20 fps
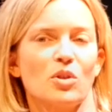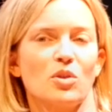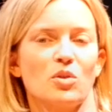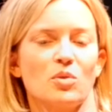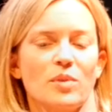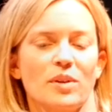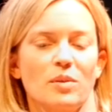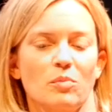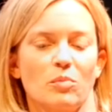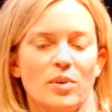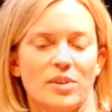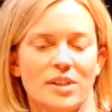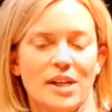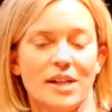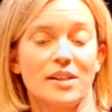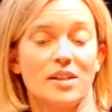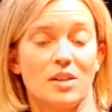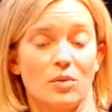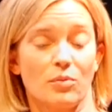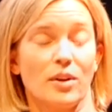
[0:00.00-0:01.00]
children,
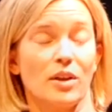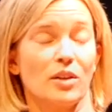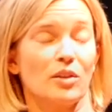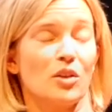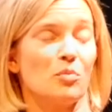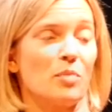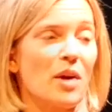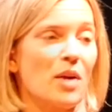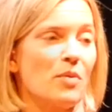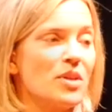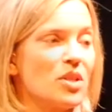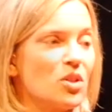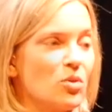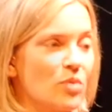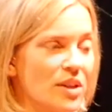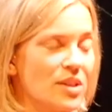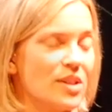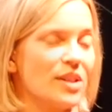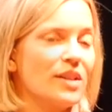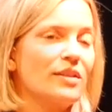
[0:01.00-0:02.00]
protecting the frontal lobe by
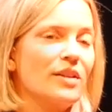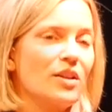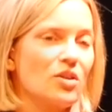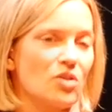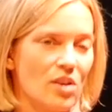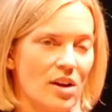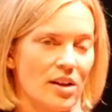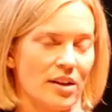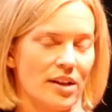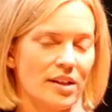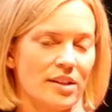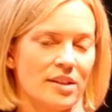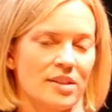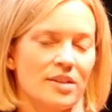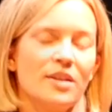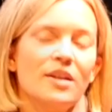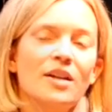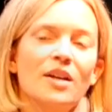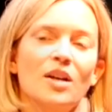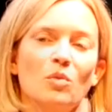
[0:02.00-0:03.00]
restricting electronics
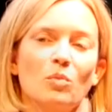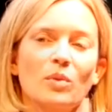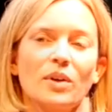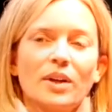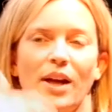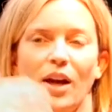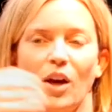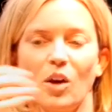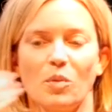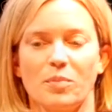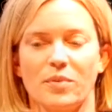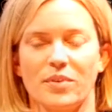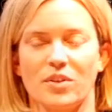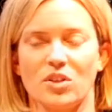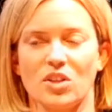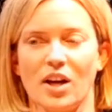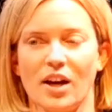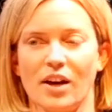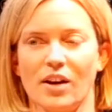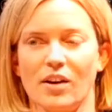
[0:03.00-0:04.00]
will help the
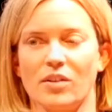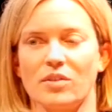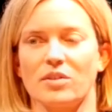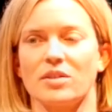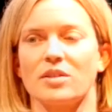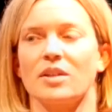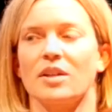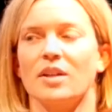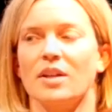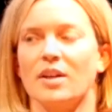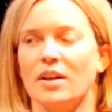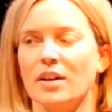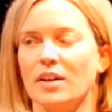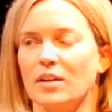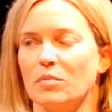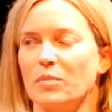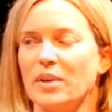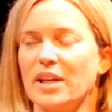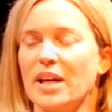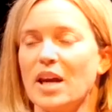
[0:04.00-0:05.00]
child
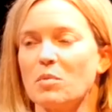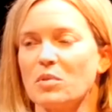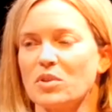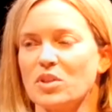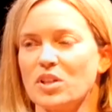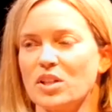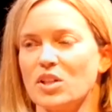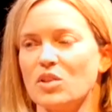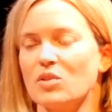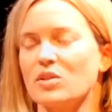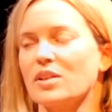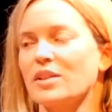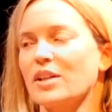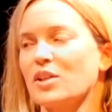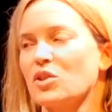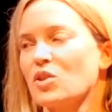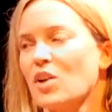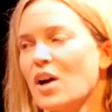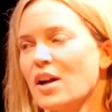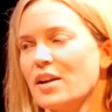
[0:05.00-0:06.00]
be able to use
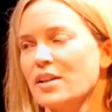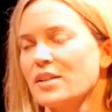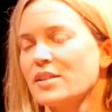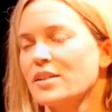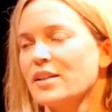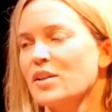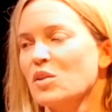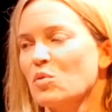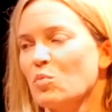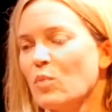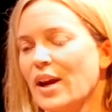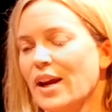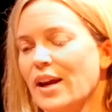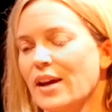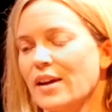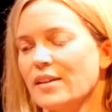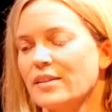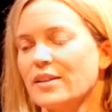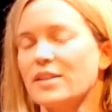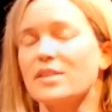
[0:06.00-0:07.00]
electronics in a
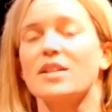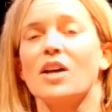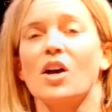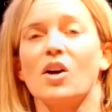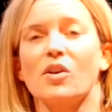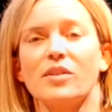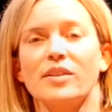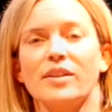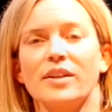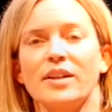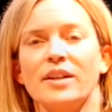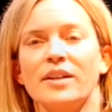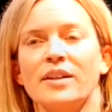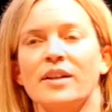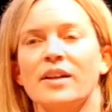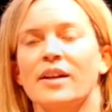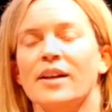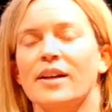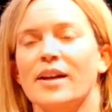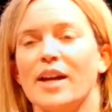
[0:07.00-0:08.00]
way that's
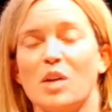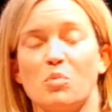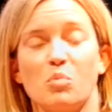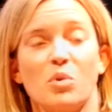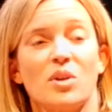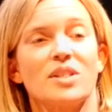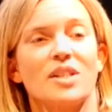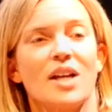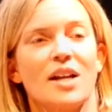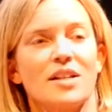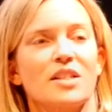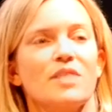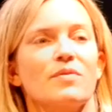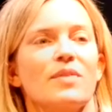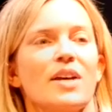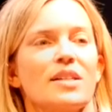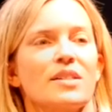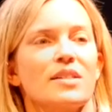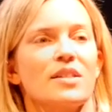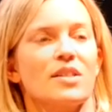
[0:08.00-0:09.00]
healthy and productive
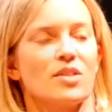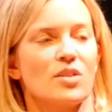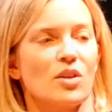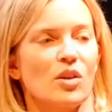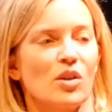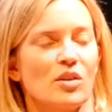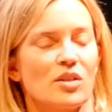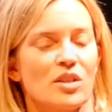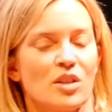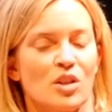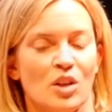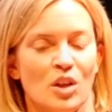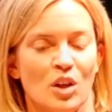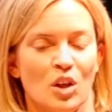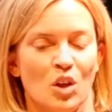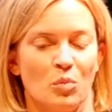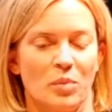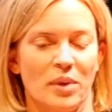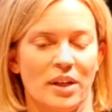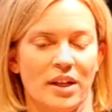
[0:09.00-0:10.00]
as an adult.
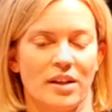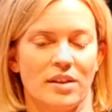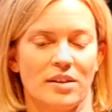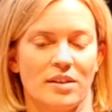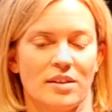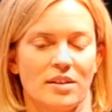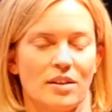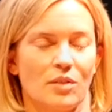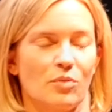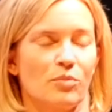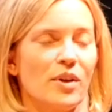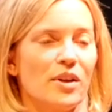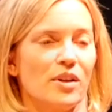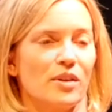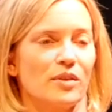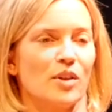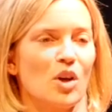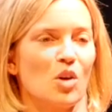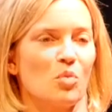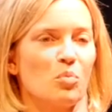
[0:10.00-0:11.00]
Because the
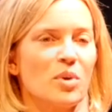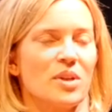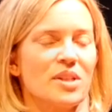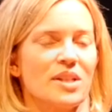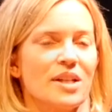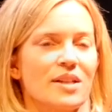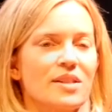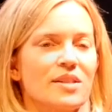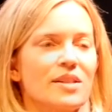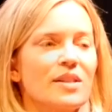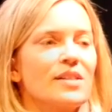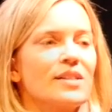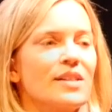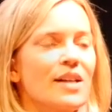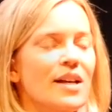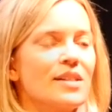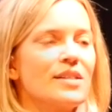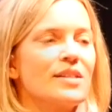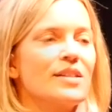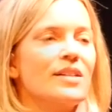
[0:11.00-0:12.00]
frontal lobe predicts
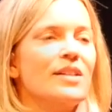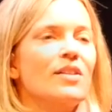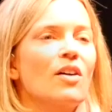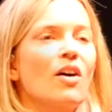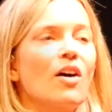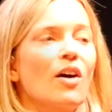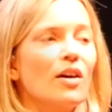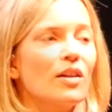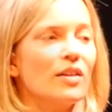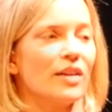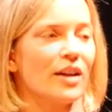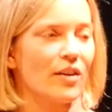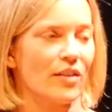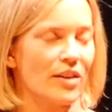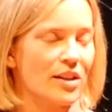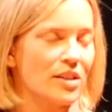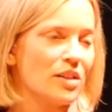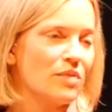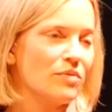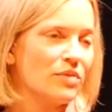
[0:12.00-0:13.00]
success in all
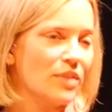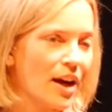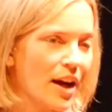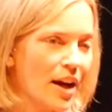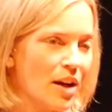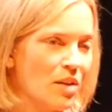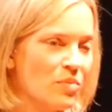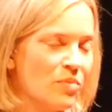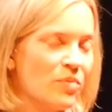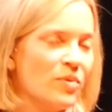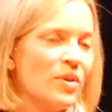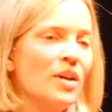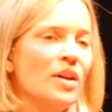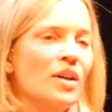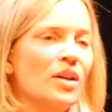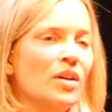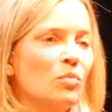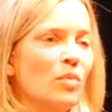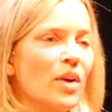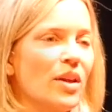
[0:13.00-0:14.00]
areas of life,
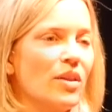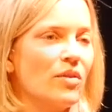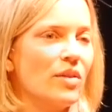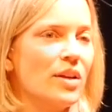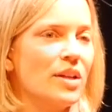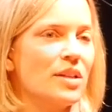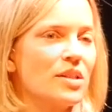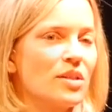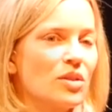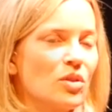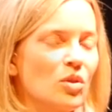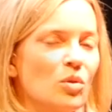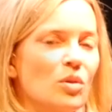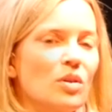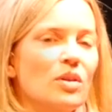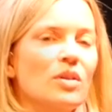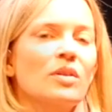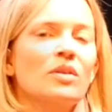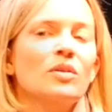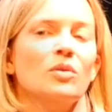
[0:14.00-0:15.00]
whether it's
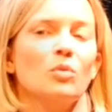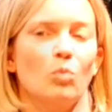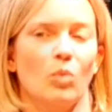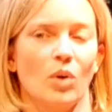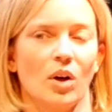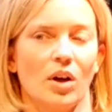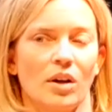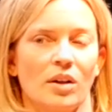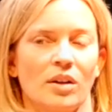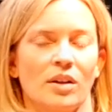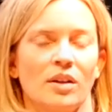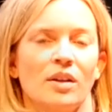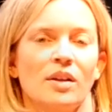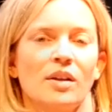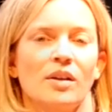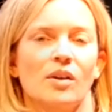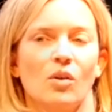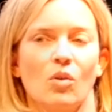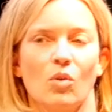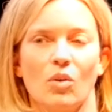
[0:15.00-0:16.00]
school, work,
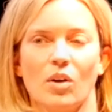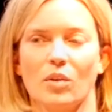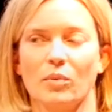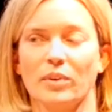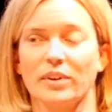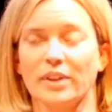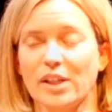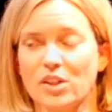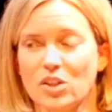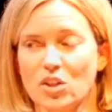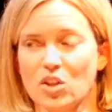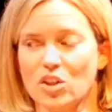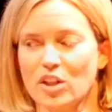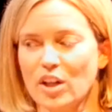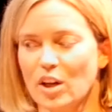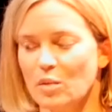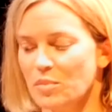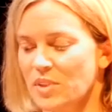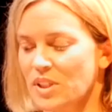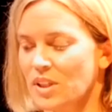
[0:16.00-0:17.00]
or
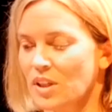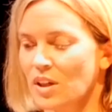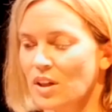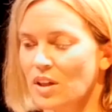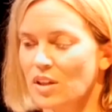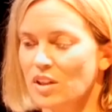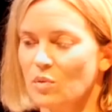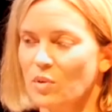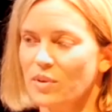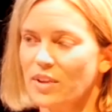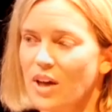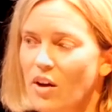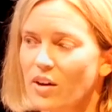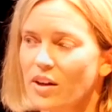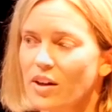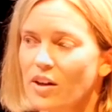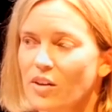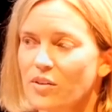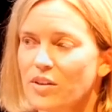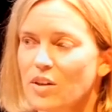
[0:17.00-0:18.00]
relationships. So without
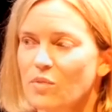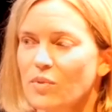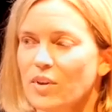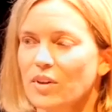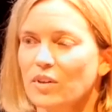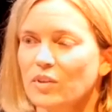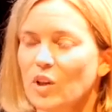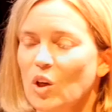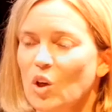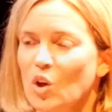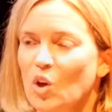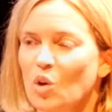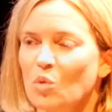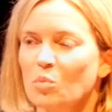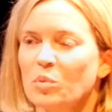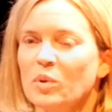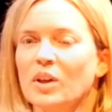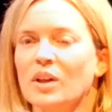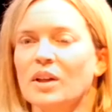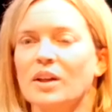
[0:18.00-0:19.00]
a healthy frontal
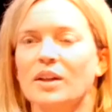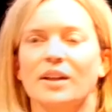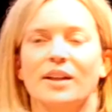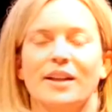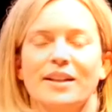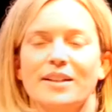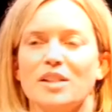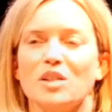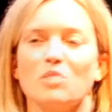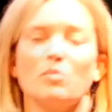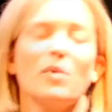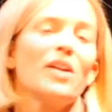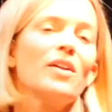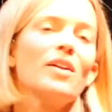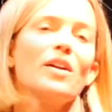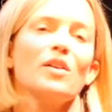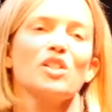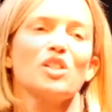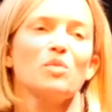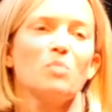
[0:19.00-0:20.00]
lobe, it doesn't matter
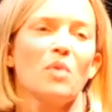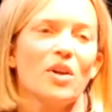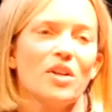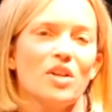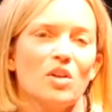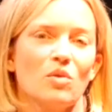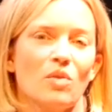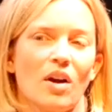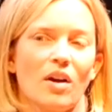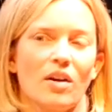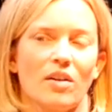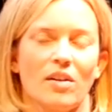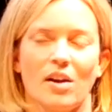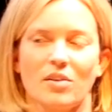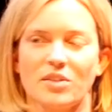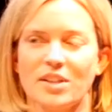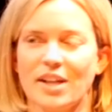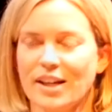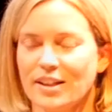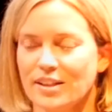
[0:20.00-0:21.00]
how smart you are, how
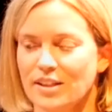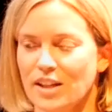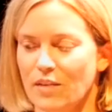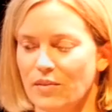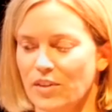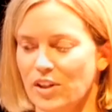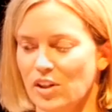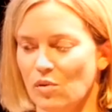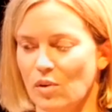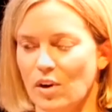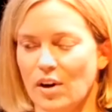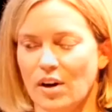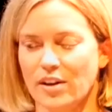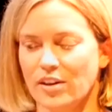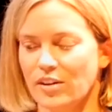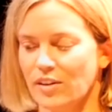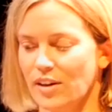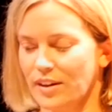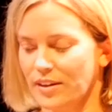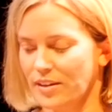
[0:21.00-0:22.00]
tech savvy you are,
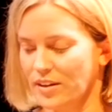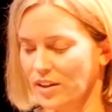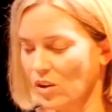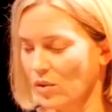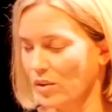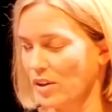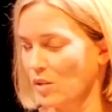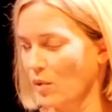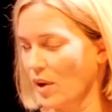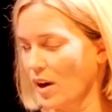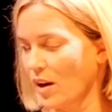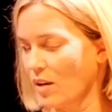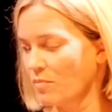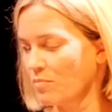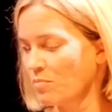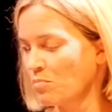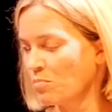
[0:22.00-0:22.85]
you're not going to go anywhere.